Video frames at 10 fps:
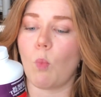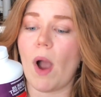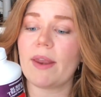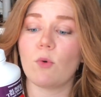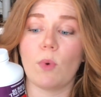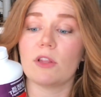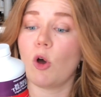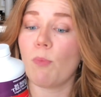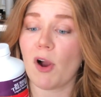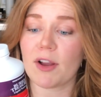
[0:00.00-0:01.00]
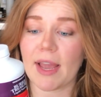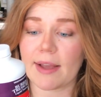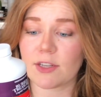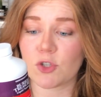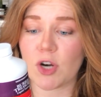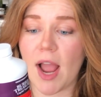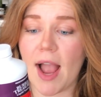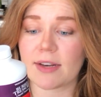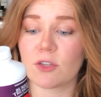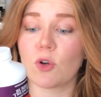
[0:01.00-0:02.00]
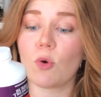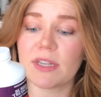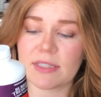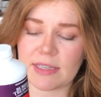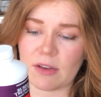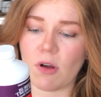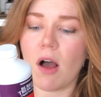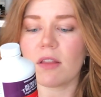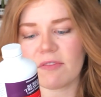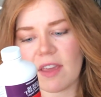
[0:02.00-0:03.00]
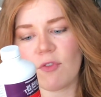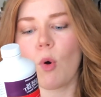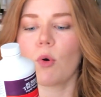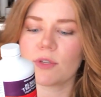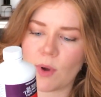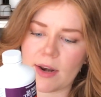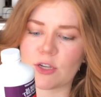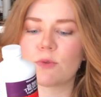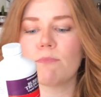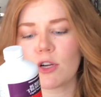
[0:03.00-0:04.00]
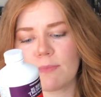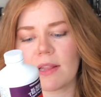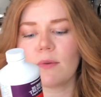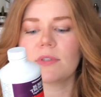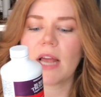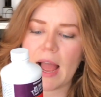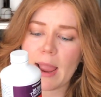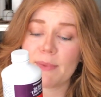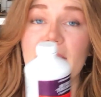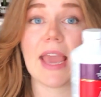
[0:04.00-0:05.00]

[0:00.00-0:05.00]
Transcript: white willow bark extract, Golden seal, olive leaf, horseradish, marshmallow, thyme,